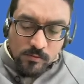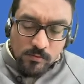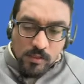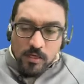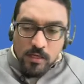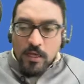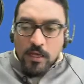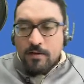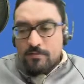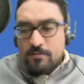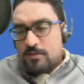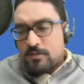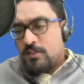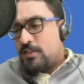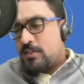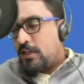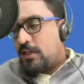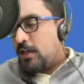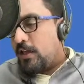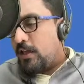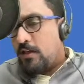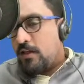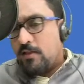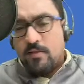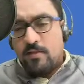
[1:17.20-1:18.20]
I was just
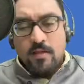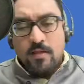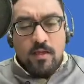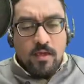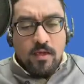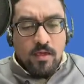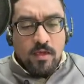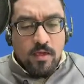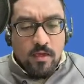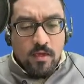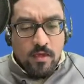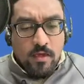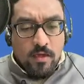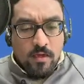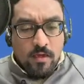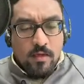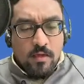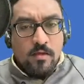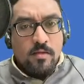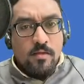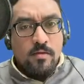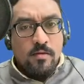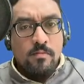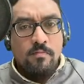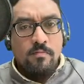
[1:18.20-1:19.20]
checking the
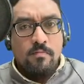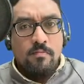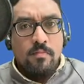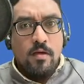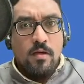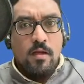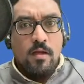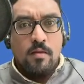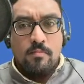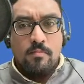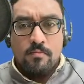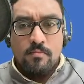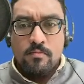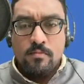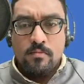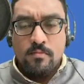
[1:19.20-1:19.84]
um,